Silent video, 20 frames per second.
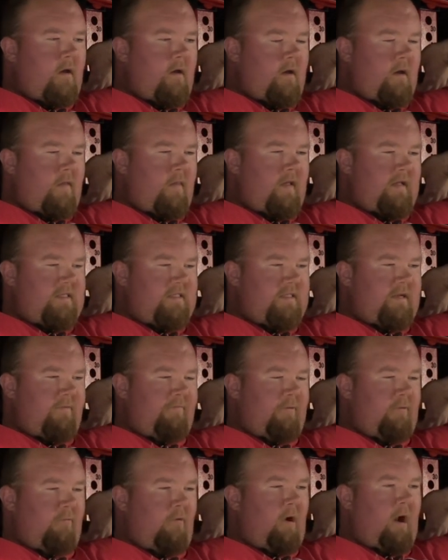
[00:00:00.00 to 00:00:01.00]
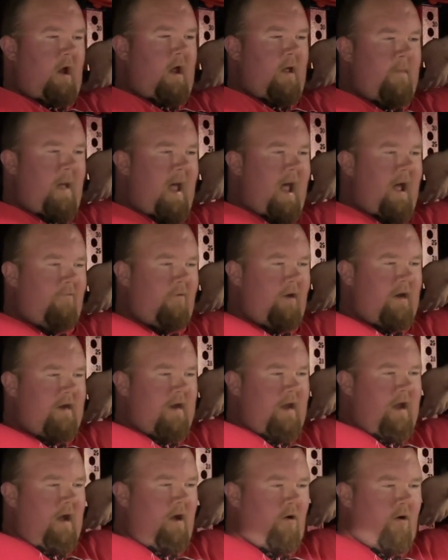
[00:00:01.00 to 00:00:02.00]
And that's definitely where I am at right
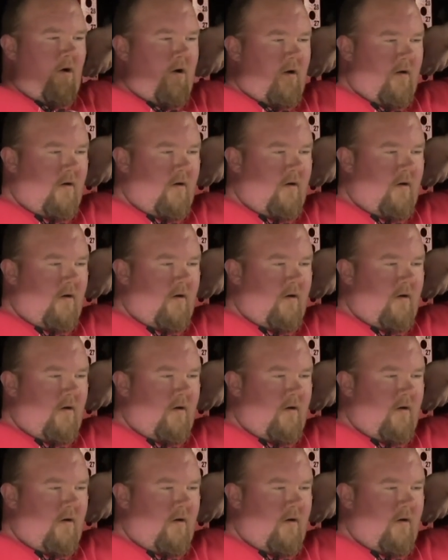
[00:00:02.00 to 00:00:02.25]
now.